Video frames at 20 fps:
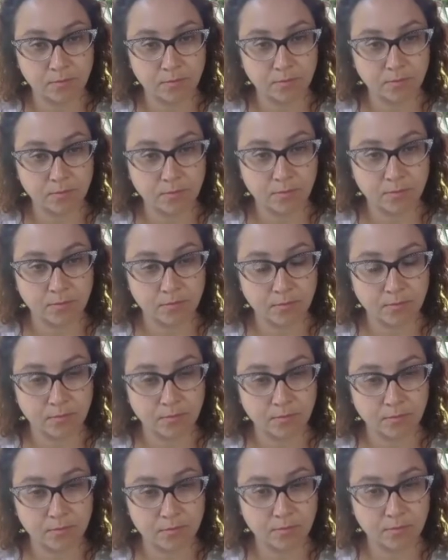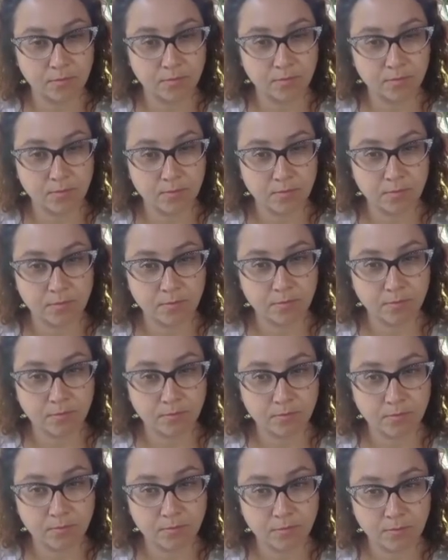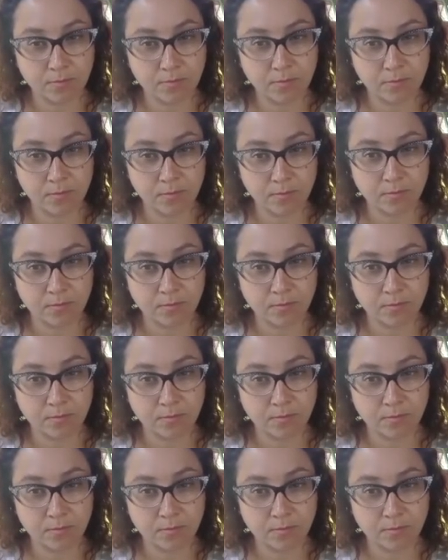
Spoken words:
(not speaking)